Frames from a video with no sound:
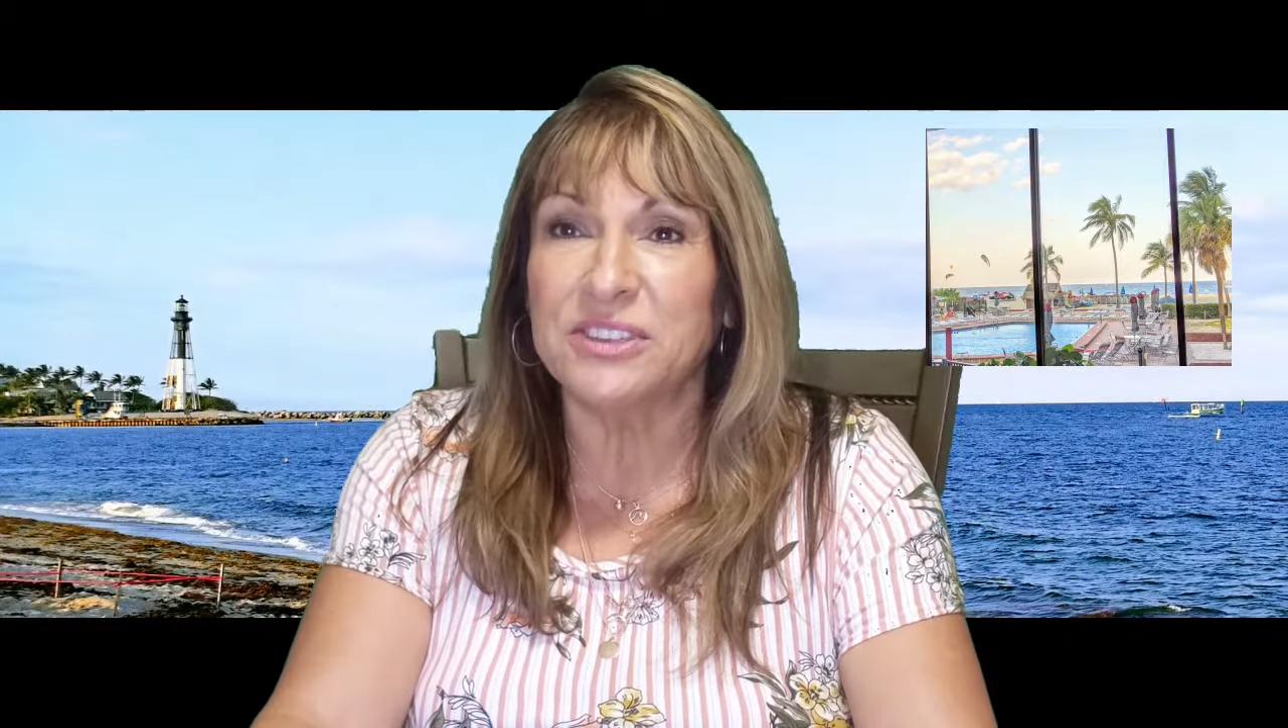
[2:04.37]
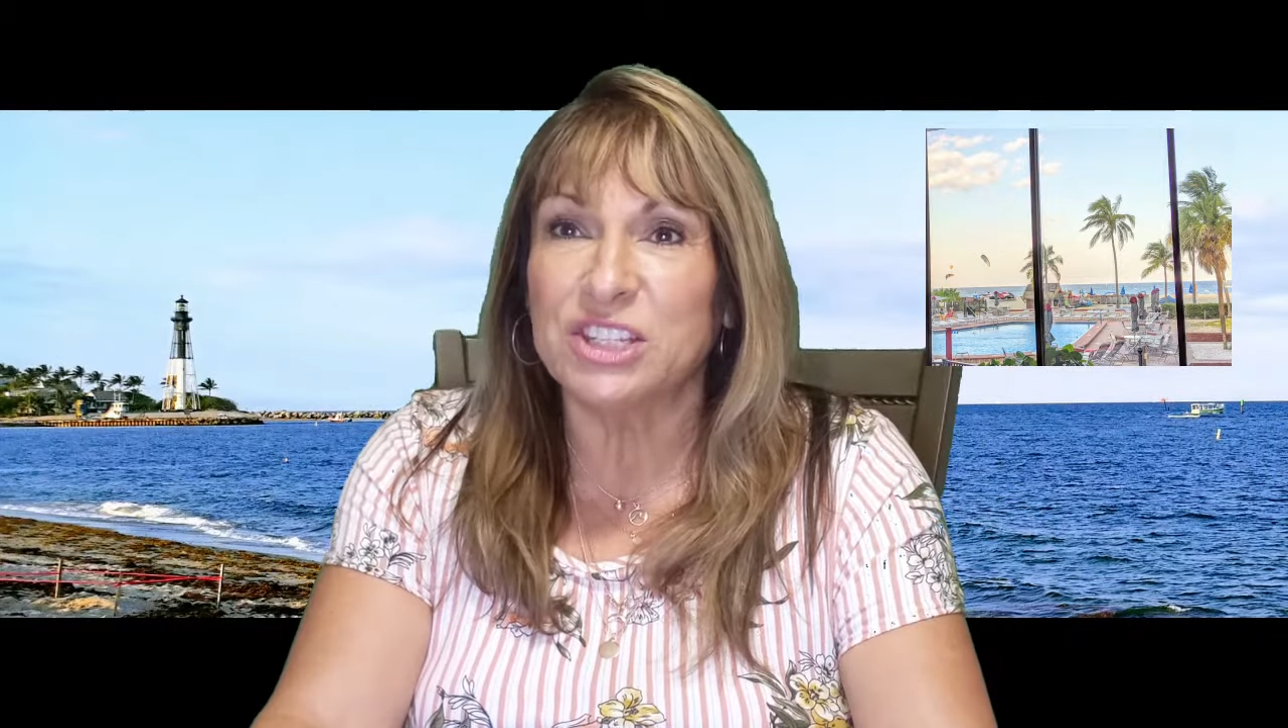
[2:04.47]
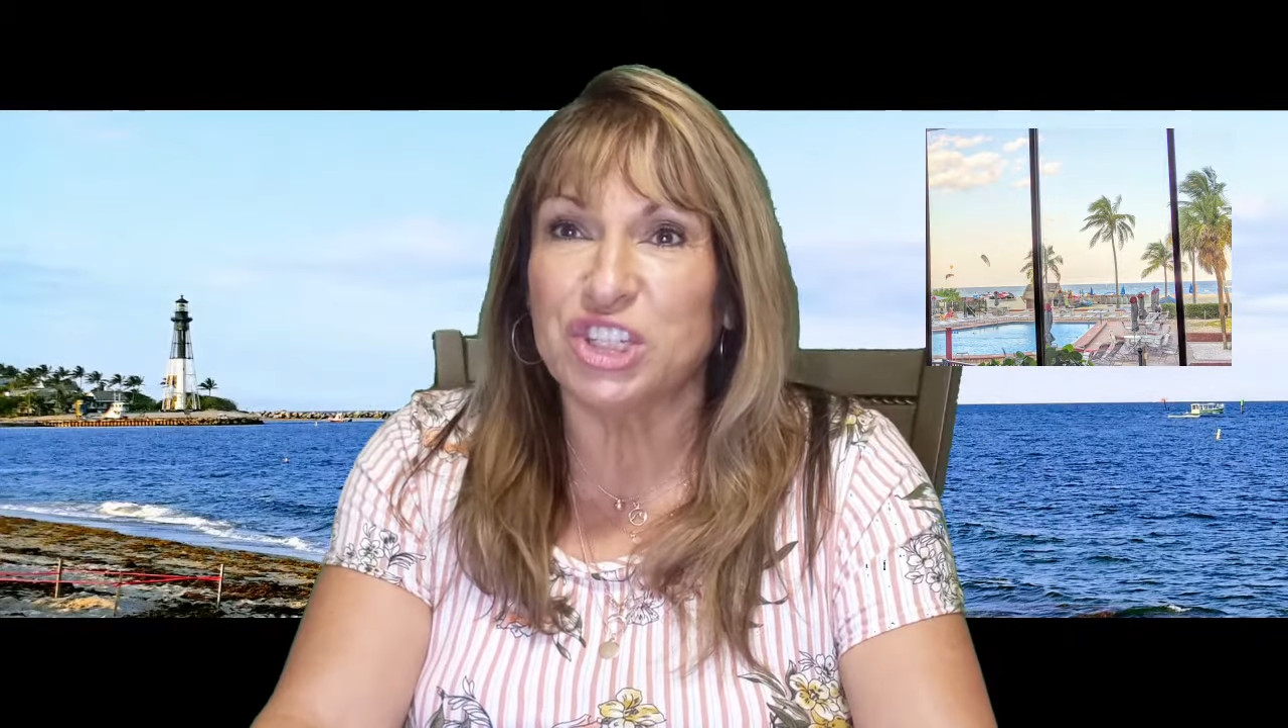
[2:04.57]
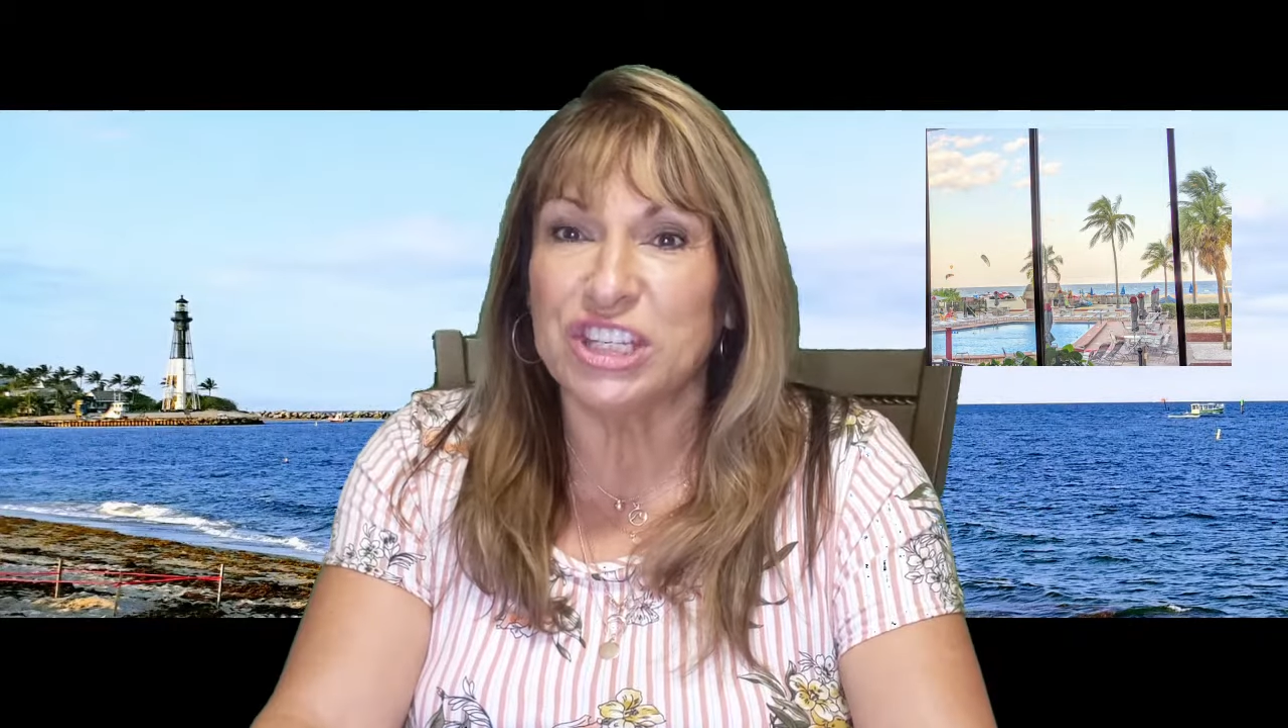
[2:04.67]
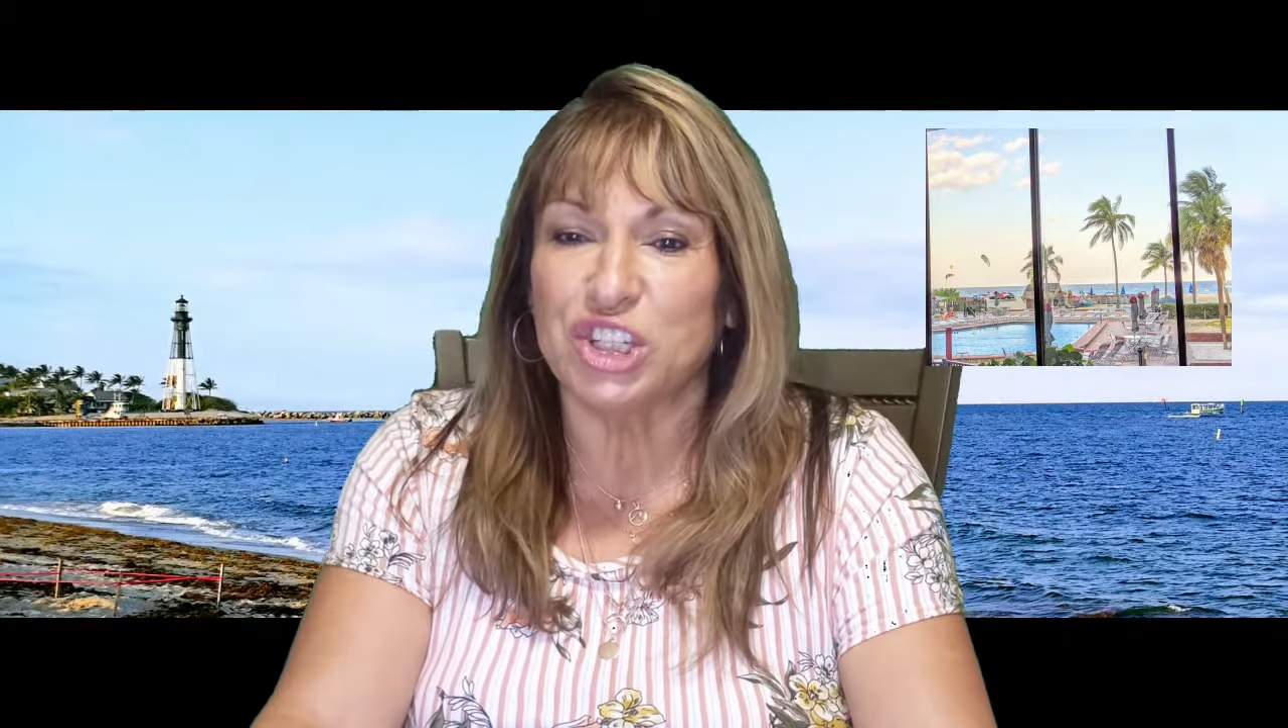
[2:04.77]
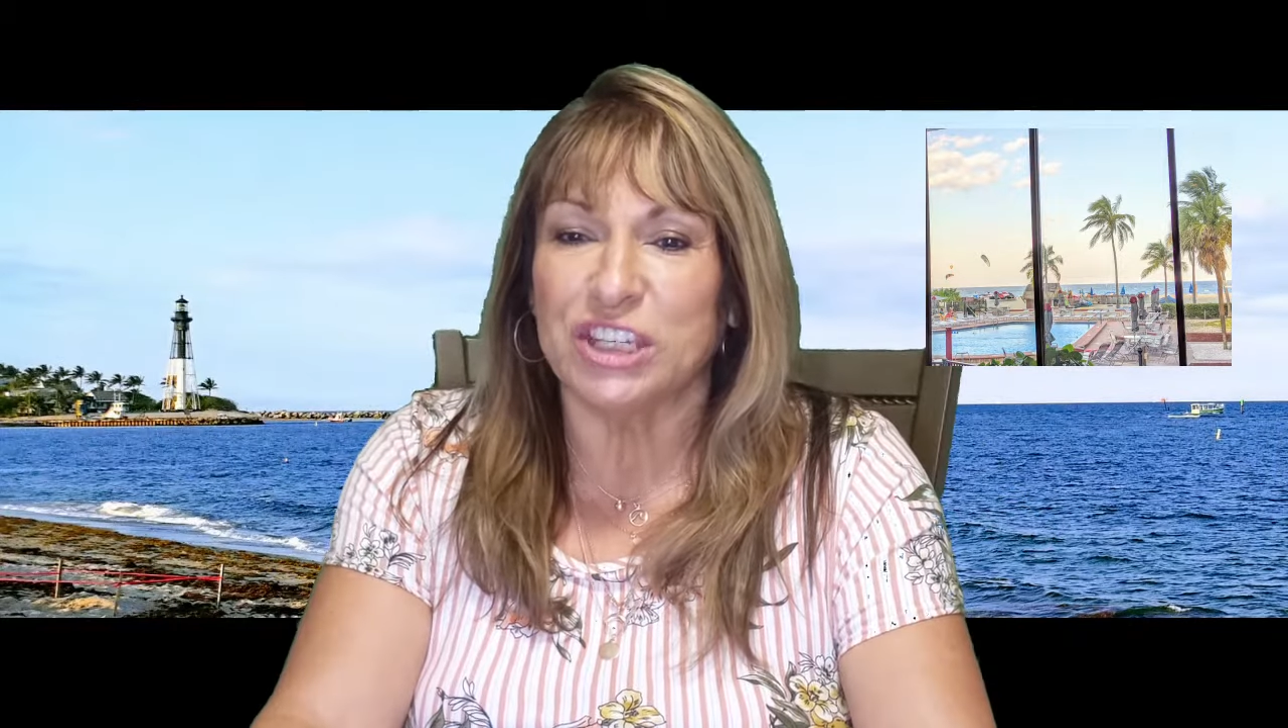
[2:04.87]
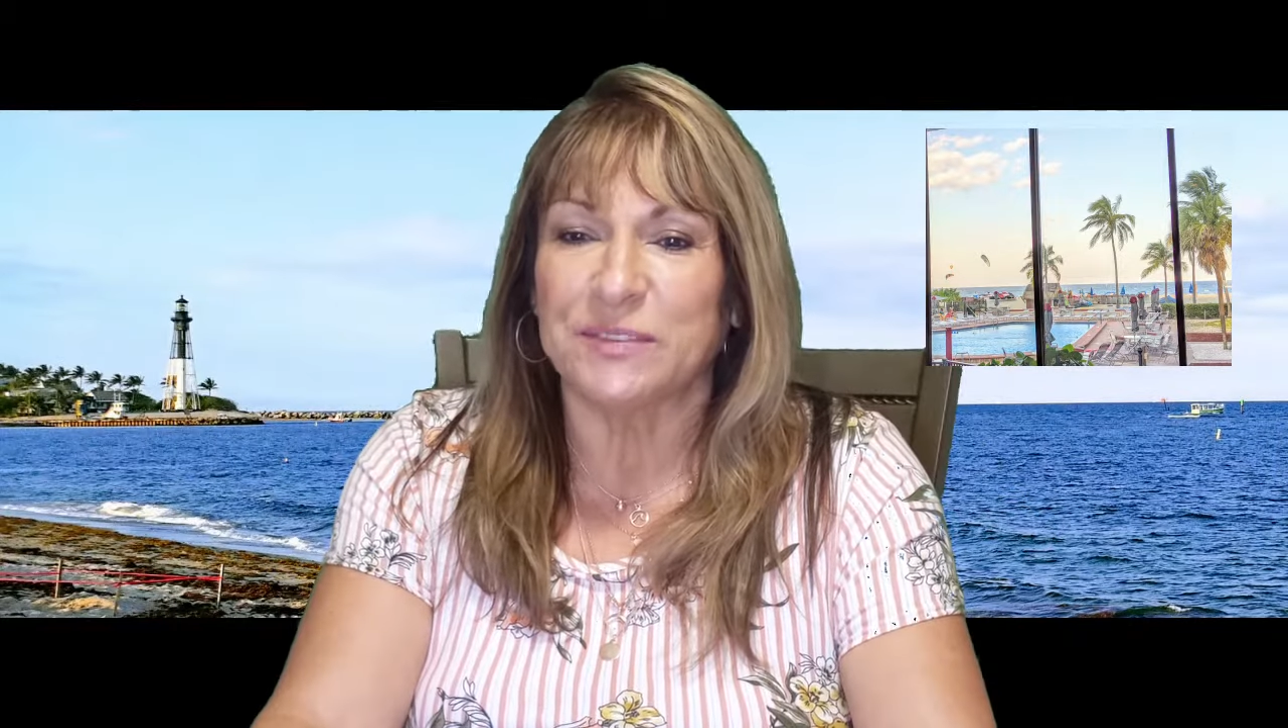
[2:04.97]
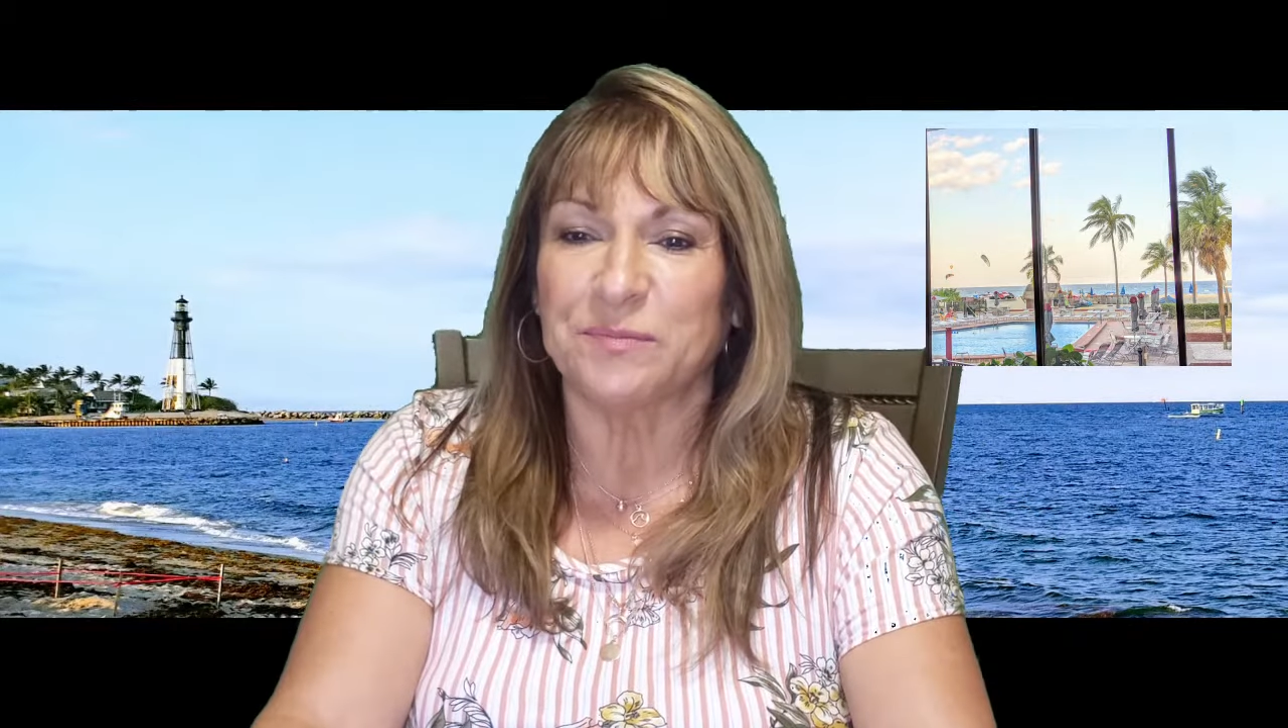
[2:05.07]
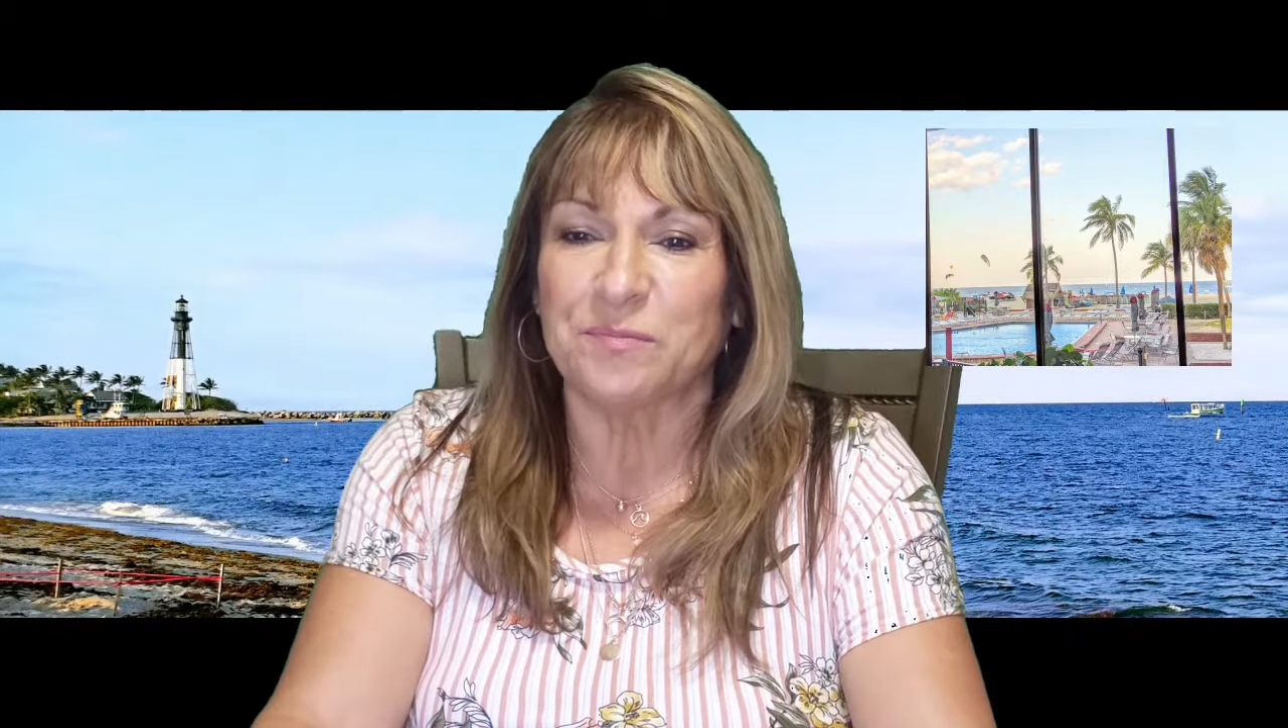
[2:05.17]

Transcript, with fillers: the chichi,